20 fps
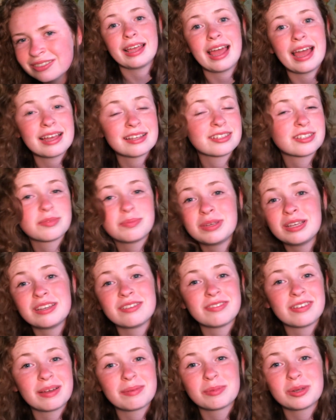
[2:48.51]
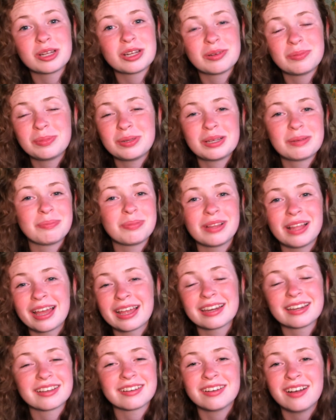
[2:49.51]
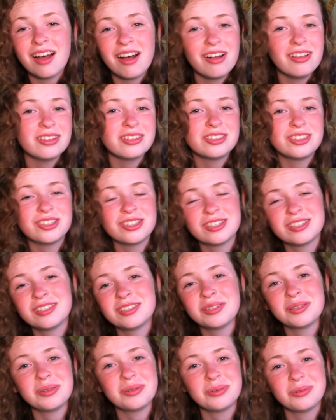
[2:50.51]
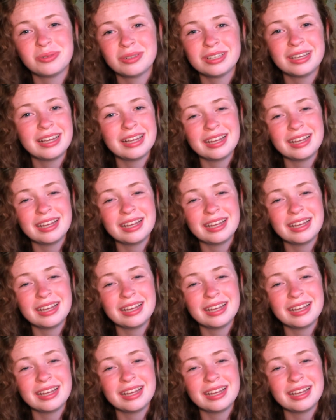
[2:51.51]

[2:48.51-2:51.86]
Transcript: They ask me if I'm gonna be applying to colleges soon.